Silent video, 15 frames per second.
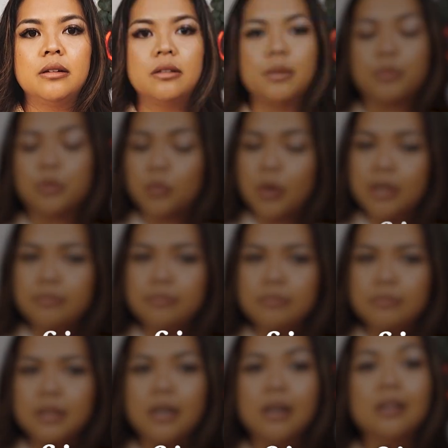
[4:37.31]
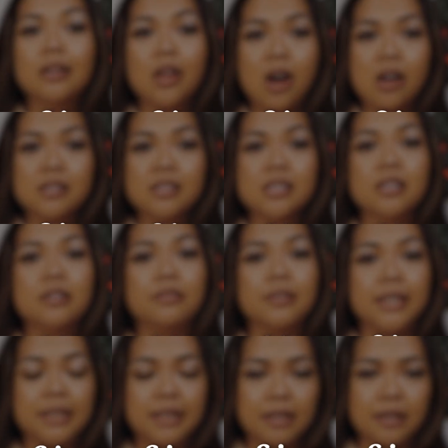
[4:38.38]
Number 1, a loss of
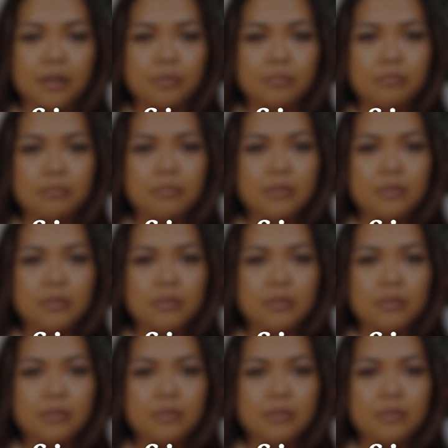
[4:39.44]
income.